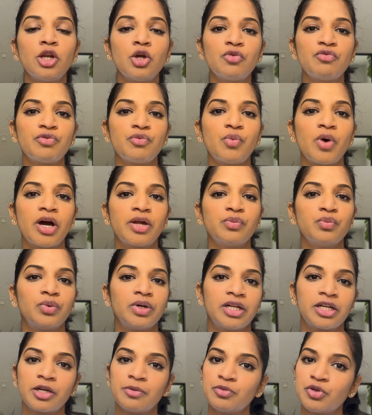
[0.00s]
everyone,
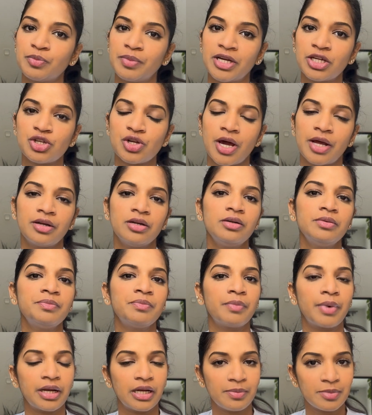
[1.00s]
welcome to my channel.
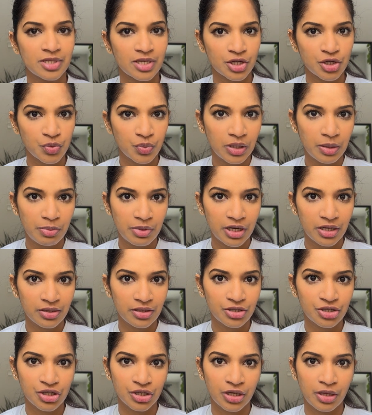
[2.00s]
My name is Ashwini
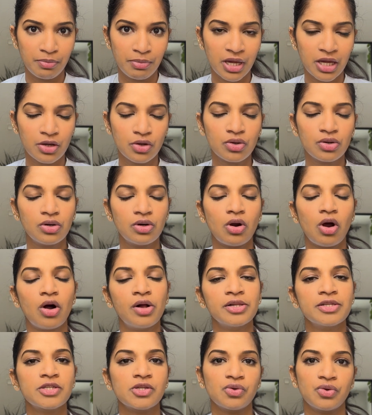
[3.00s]
Priyadarshini Megur,
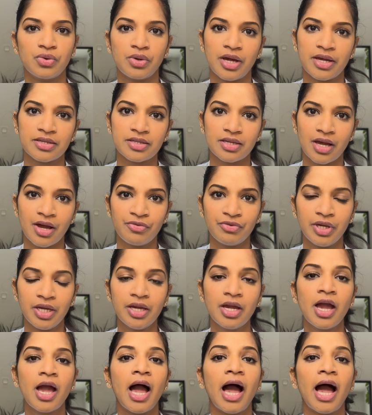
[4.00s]
also known as Avi,